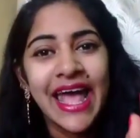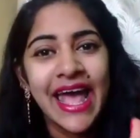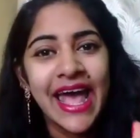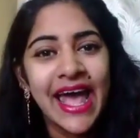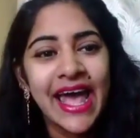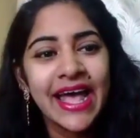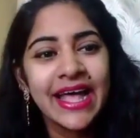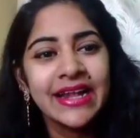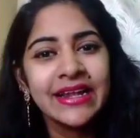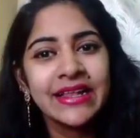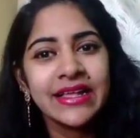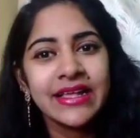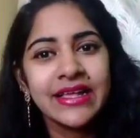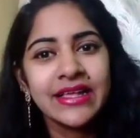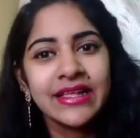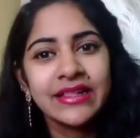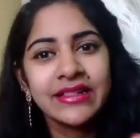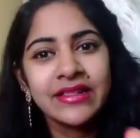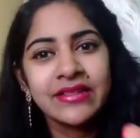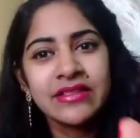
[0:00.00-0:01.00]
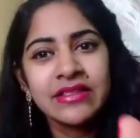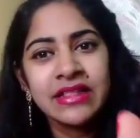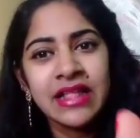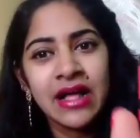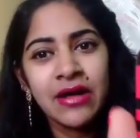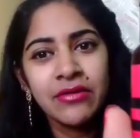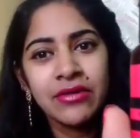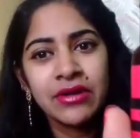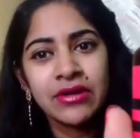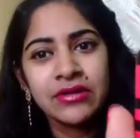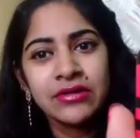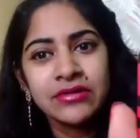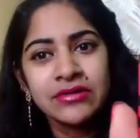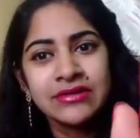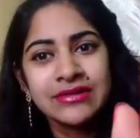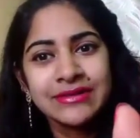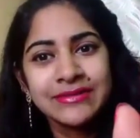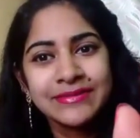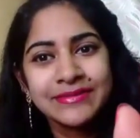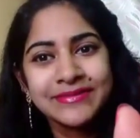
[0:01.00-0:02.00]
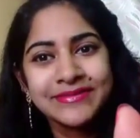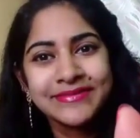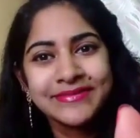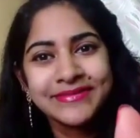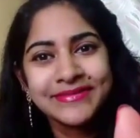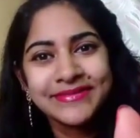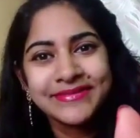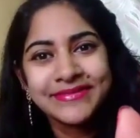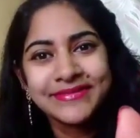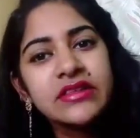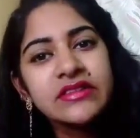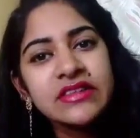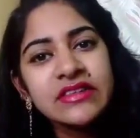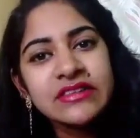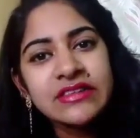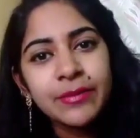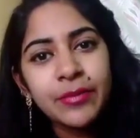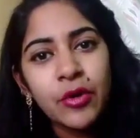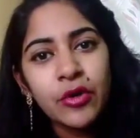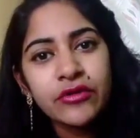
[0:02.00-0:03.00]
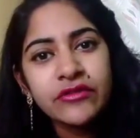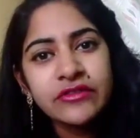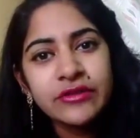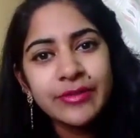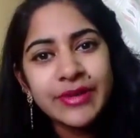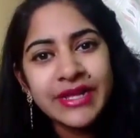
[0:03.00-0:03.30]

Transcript: and this is how it looks. This is supposed